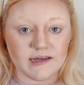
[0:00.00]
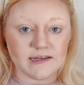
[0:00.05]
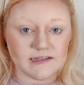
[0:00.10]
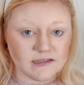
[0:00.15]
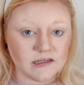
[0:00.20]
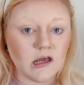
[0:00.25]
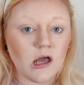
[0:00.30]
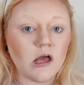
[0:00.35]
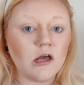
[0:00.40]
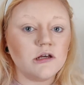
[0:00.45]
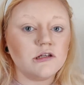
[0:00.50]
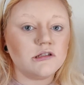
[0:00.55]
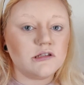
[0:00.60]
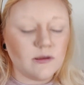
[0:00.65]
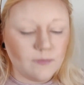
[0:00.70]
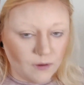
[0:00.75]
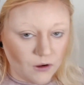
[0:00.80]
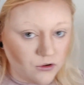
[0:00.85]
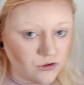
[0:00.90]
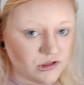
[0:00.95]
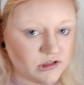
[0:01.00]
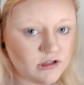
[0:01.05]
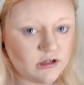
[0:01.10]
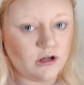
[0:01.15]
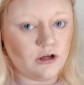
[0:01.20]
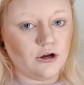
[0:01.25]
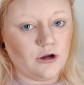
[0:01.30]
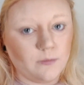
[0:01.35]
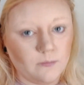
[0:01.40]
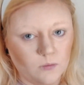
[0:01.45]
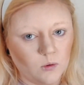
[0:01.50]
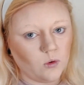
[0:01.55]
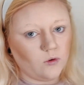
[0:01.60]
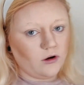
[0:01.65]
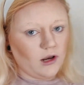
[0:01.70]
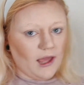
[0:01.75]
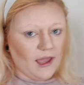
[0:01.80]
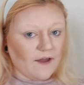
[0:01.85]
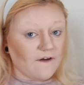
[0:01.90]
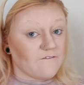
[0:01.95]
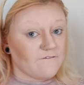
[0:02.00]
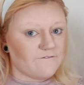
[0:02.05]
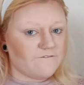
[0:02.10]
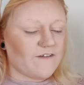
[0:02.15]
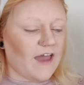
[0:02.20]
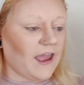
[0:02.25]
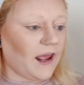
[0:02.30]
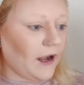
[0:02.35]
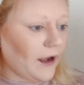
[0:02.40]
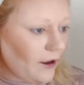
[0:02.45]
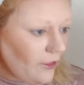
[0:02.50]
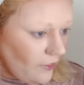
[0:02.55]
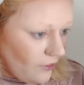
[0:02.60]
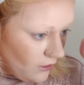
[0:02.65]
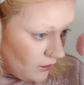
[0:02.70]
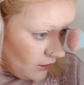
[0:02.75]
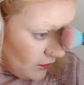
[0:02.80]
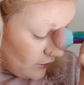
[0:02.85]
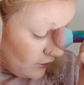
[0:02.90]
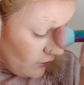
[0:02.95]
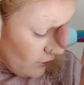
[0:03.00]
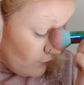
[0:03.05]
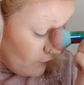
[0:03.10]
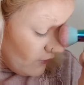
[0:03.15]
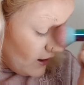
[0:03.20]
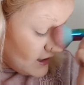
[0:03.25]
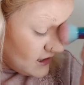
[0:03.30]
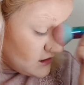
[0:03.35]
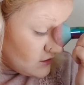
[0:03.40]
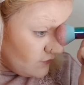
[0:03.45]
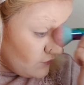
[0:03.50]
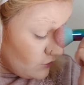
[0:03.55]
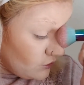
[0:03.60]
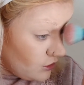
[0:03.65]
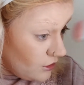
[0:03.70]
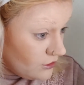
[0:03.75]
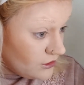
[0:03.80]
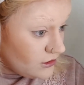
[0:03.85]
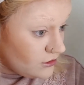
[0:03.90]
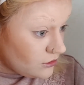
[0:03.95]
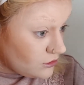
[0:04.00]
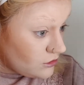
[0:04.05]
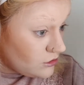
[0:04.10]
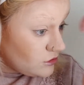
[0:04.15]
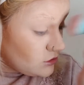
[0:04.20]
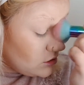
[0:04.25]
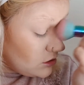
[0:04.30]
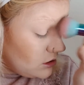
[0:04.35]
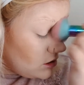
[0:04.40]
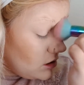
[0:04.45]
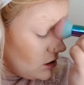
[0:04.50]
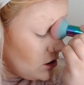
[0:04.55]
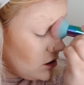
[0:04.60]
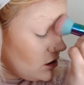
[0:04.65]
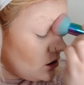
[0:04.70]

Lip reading: it is supposed to look more like faint than the rest of your nose contour.